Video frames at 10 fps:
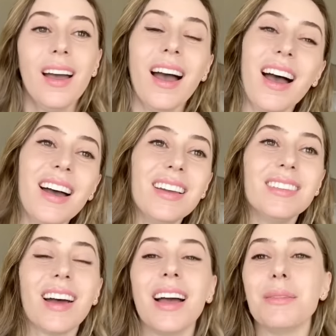
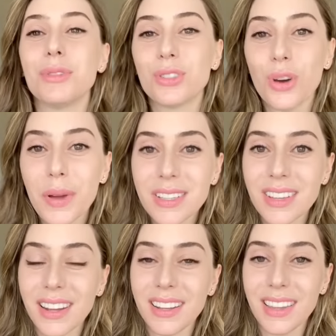And I am so
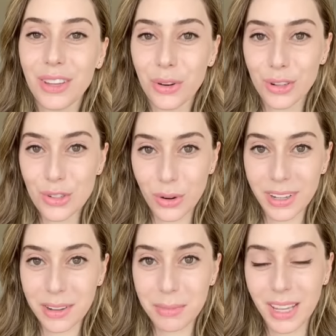excited that you're
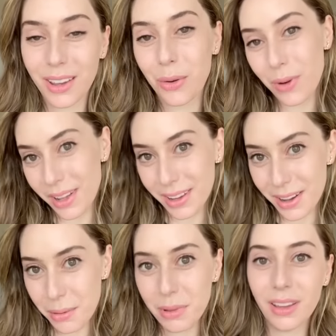joining me.
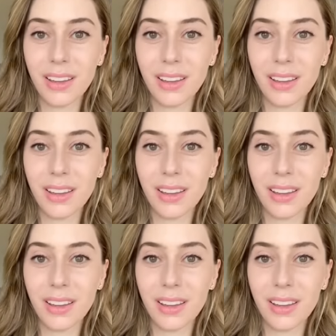Welcome.